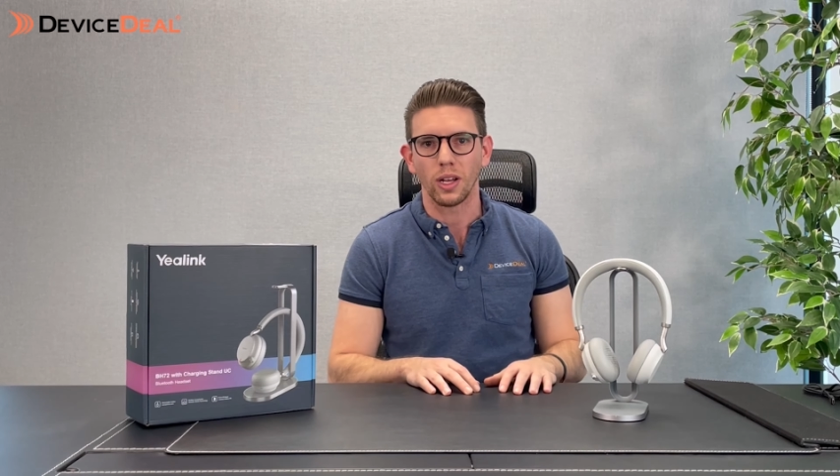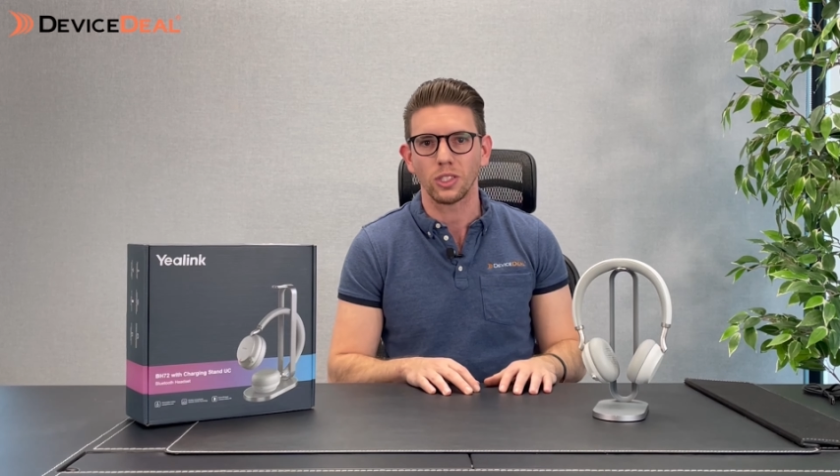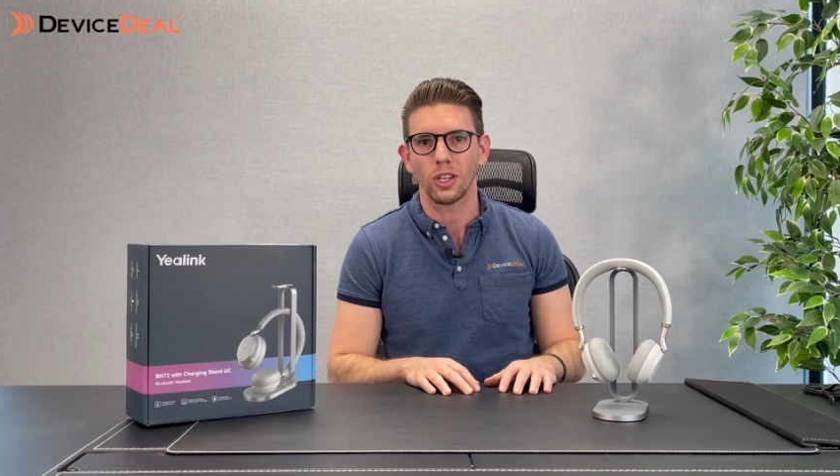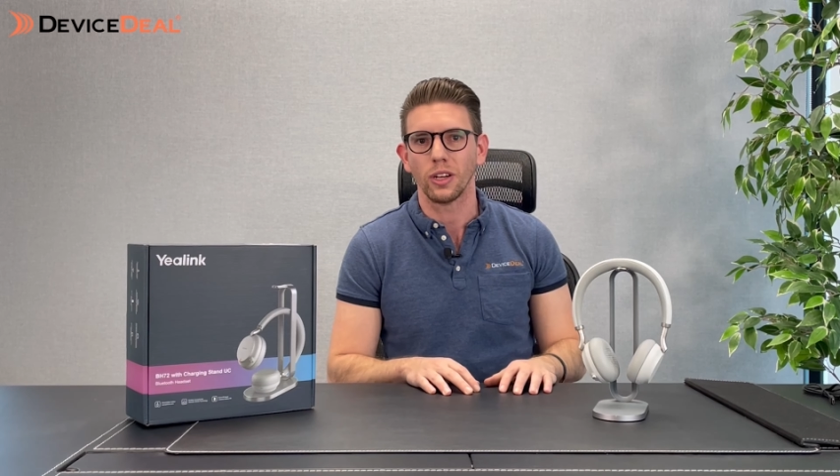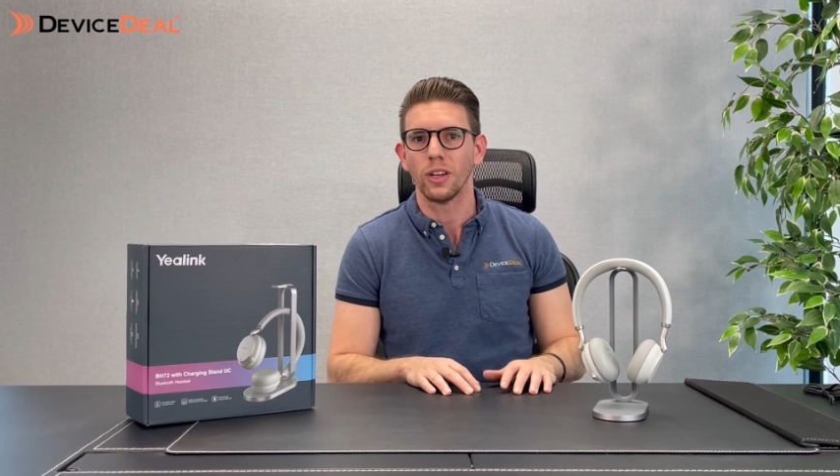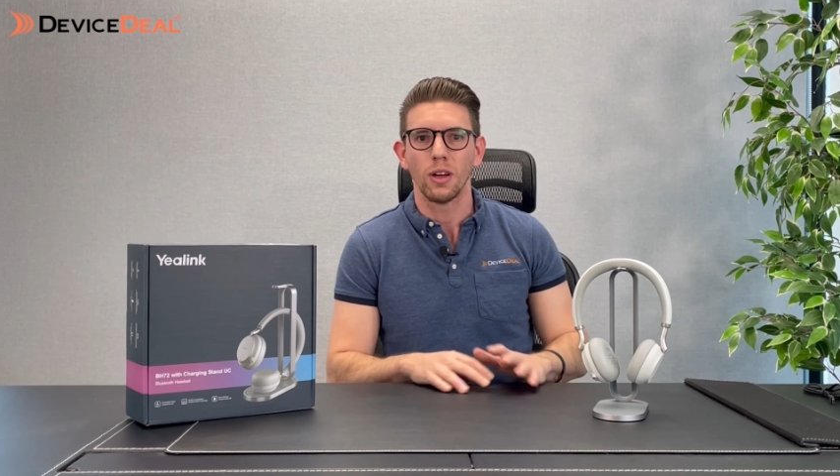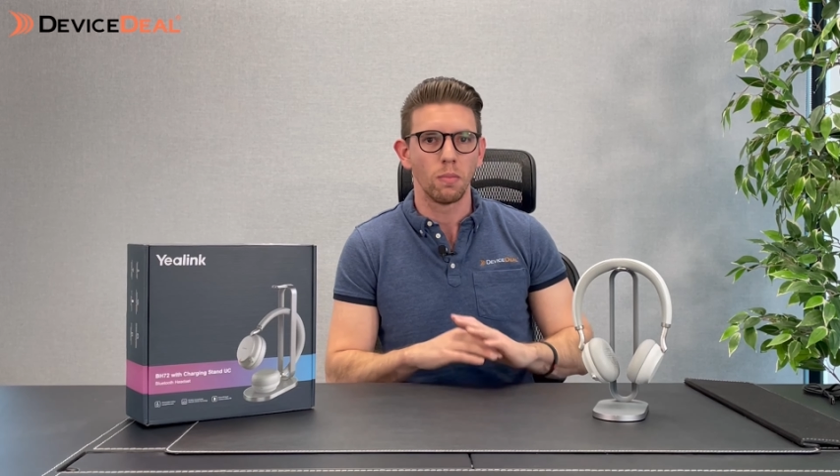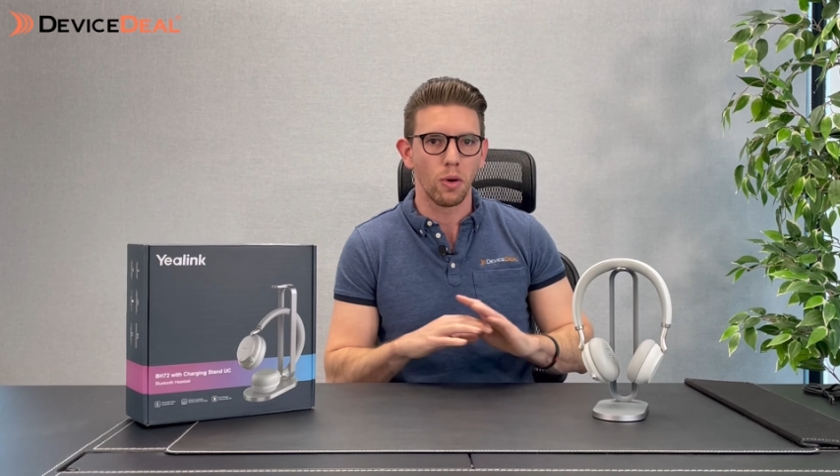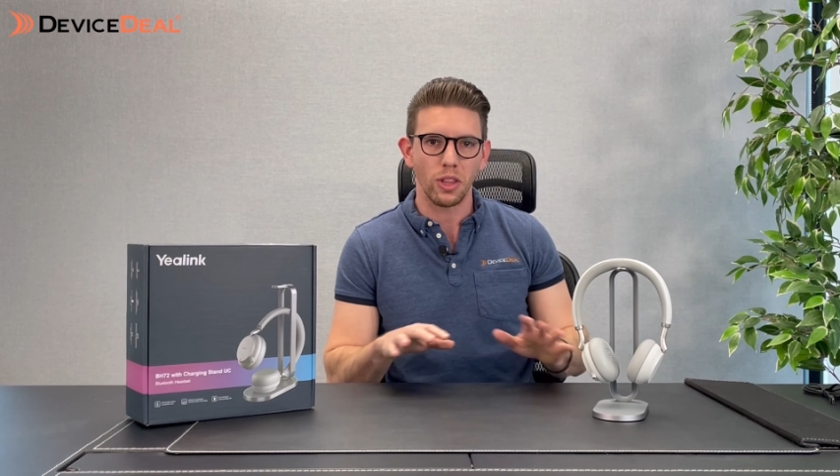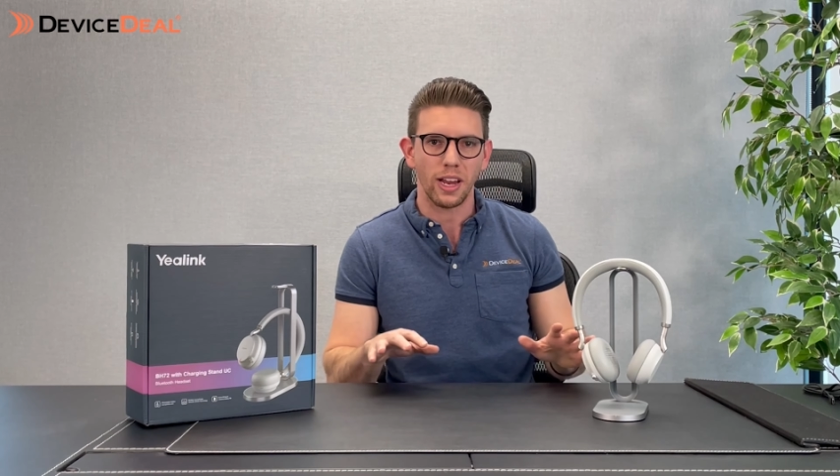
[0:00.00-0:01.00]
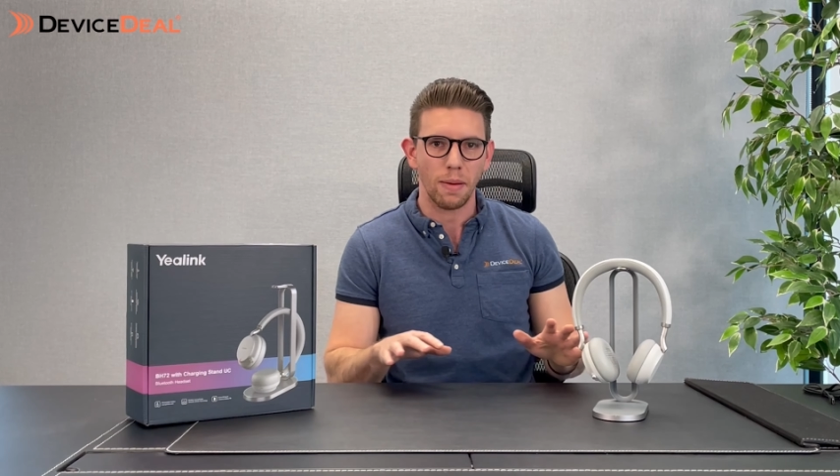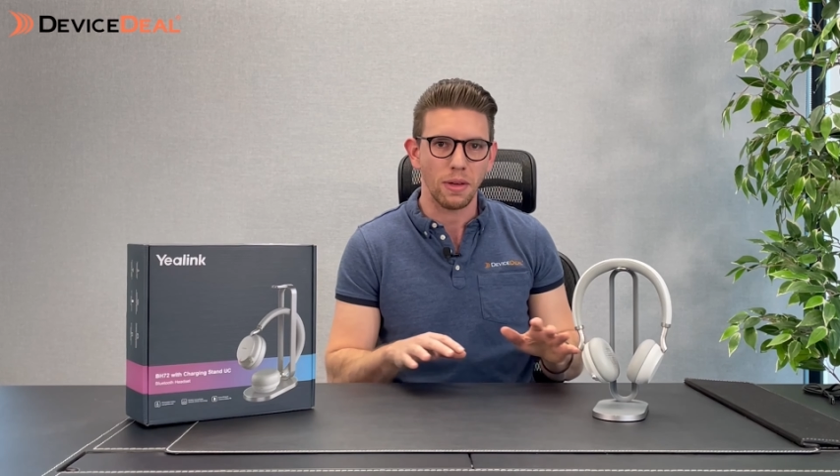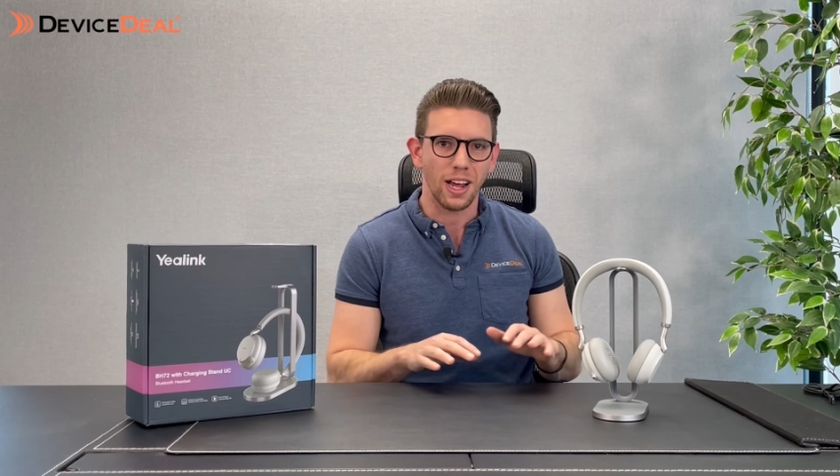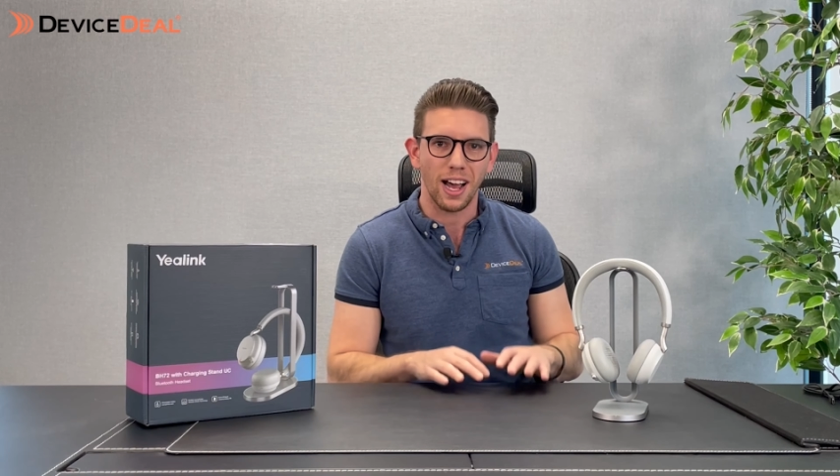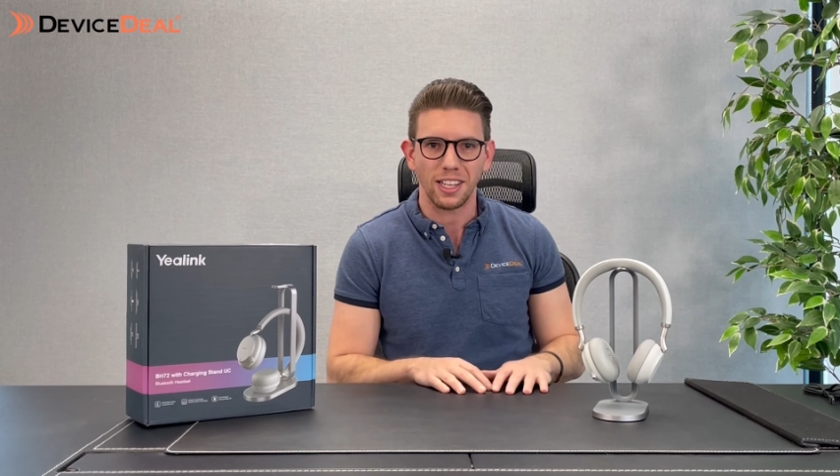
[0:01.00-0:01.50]
So more than happy
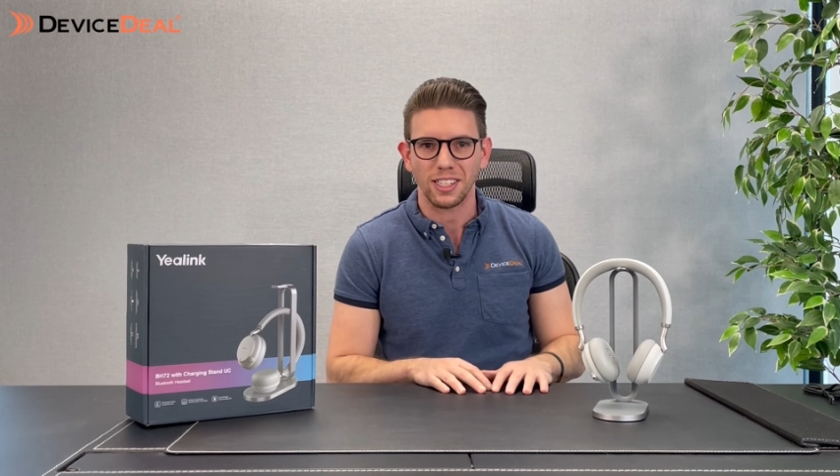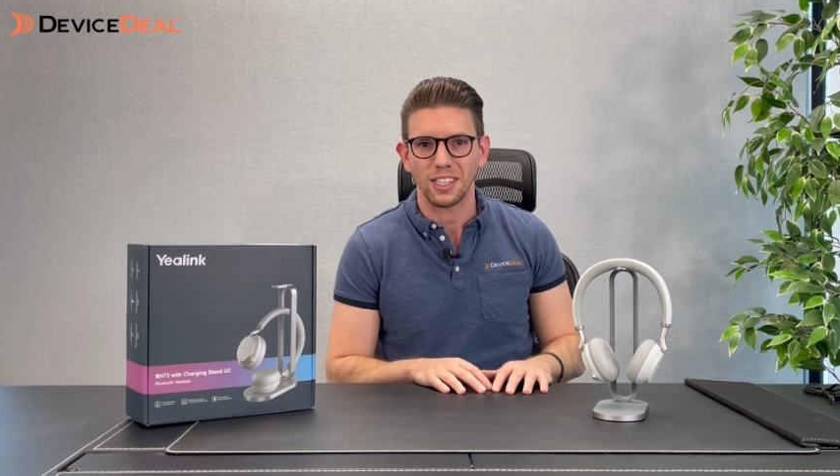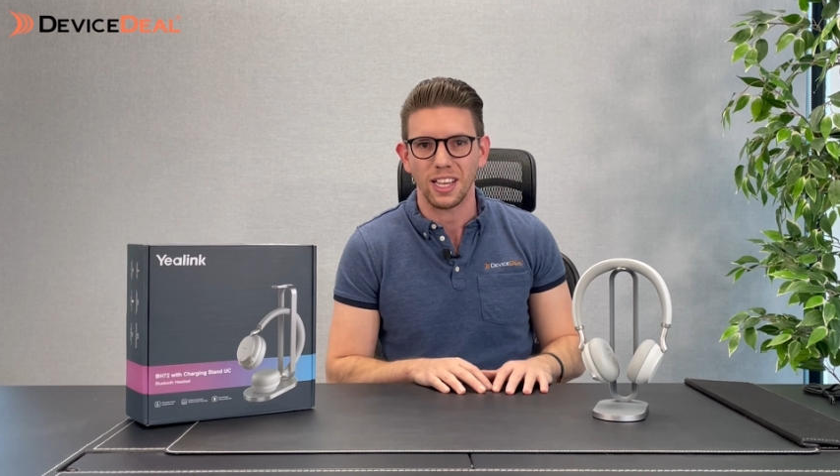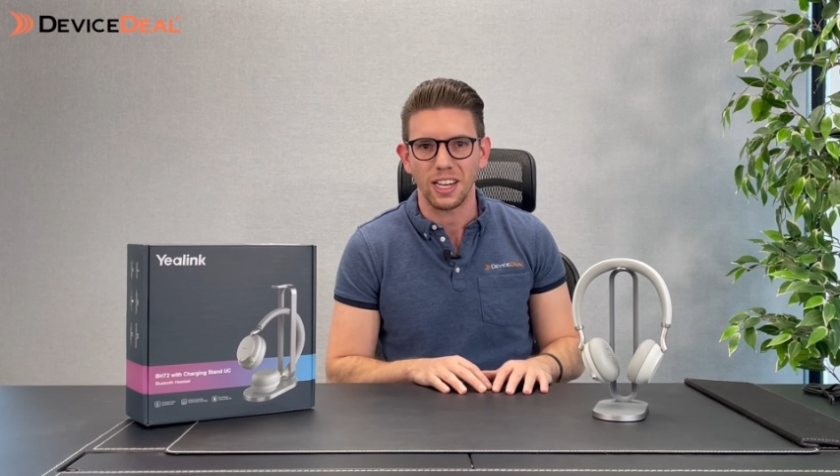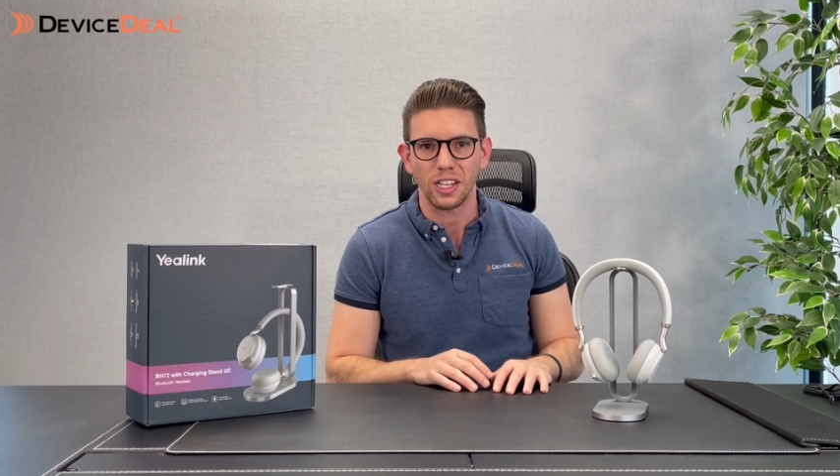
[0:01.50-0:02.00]
to ask us any